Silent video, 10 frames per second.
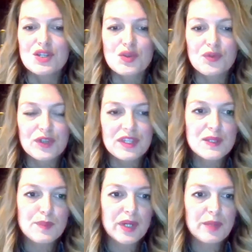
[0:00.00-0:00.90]
So for
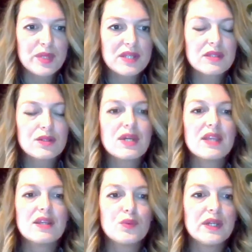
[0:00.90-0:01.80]
this purpose,
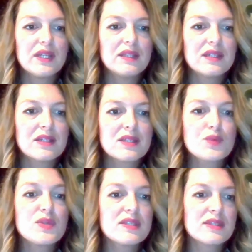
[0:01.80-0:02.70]
together with the
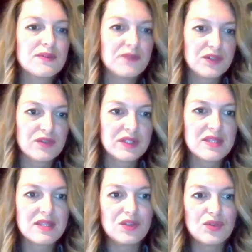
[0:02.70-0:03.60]
Swiss Federal
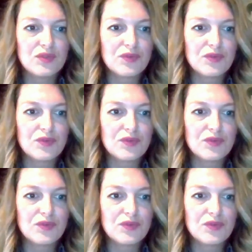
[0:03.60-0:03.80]
Institute